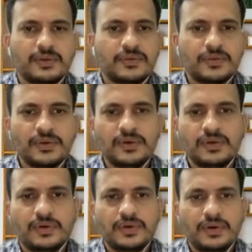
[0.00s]
So
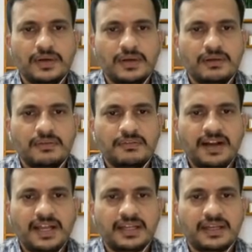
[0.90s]

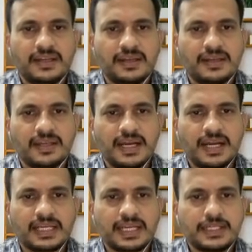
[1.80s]
fine,
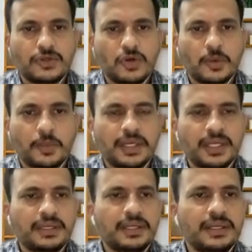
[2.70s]
I can
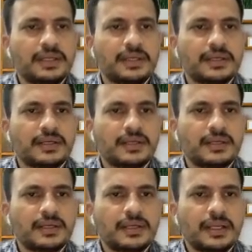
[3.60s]
incorporate it,
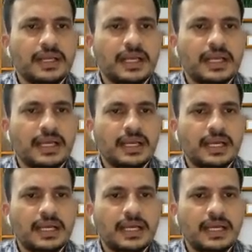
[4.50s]

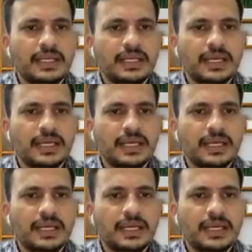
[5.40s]
and